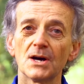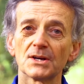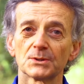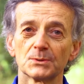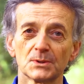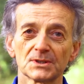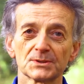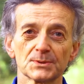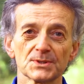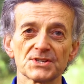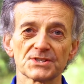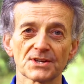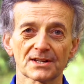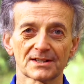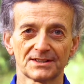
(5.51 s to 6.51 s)
how to work with
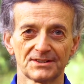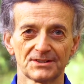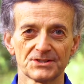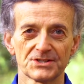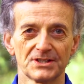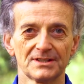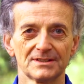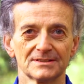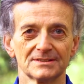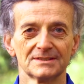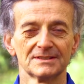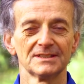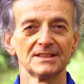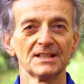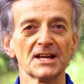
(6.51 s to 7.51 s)
subtle energy,
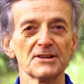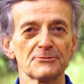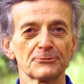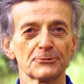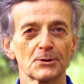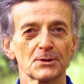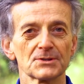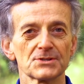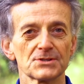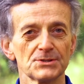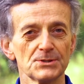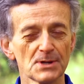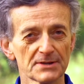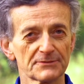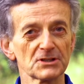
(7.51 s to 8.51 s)
life force,
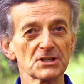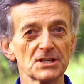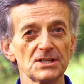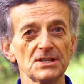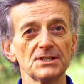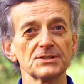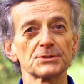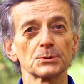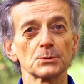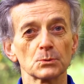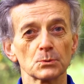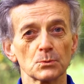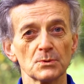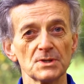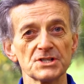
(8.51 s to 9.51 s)
you have a key to
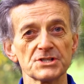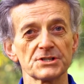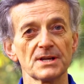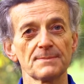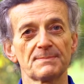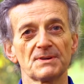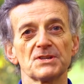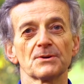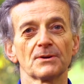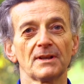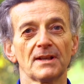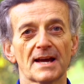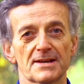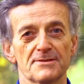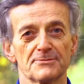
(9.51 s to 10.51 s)
reshaping your
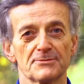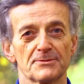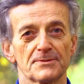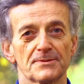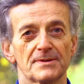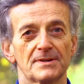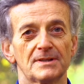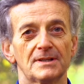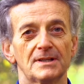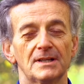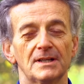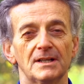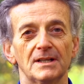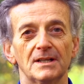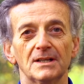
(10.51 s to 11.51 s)
life.
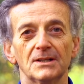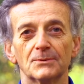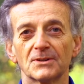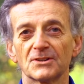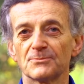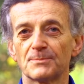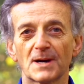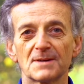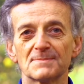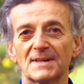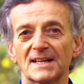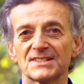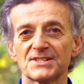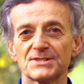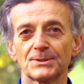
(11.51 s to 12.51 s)
One of
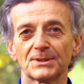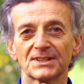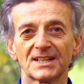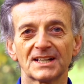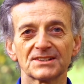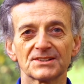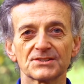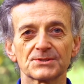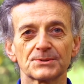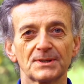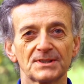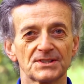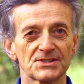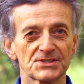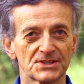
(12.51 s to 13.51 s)
Paramhansa Yogananda's
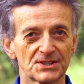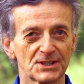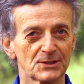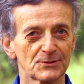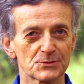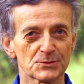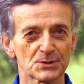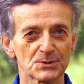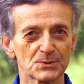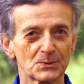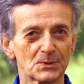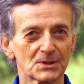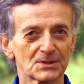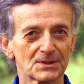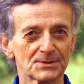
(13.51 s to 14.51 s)
greatest gifts to the
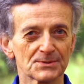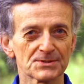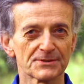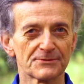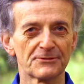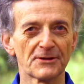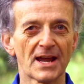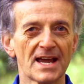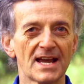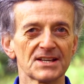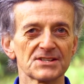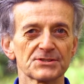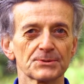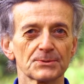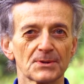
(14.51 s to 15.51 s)
world was a
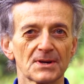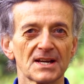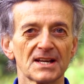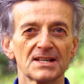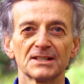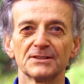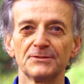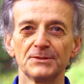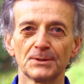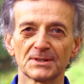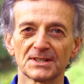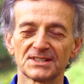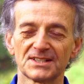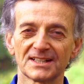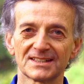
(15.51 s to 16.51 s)
vast array of
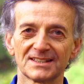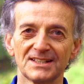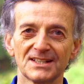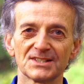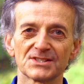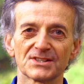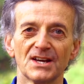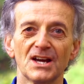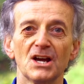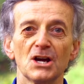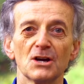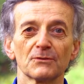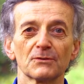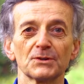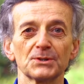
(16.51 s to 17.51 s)
yoga techniques
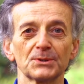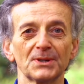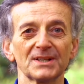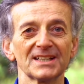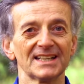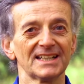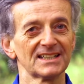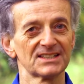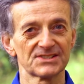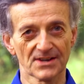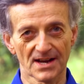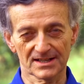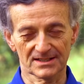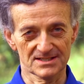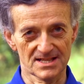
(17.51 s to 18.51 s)
for doing
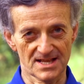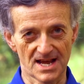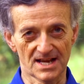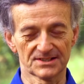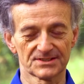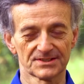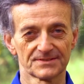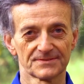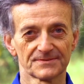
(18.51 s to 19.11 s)
exactly that.